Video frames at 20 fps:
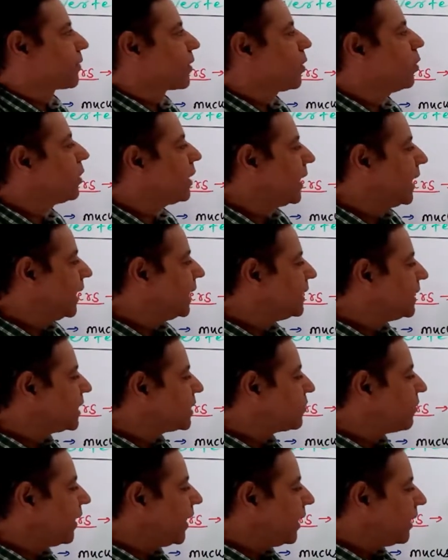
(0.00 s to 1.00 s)
Okay, in
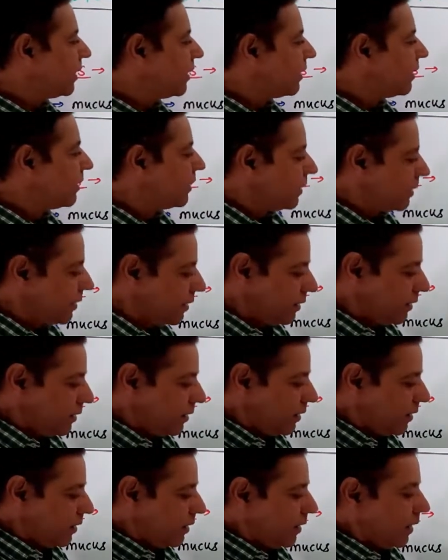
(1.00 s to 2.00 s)
this way,
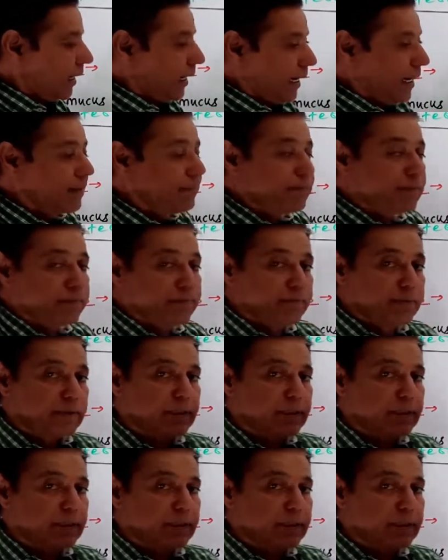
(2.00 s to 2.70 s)
if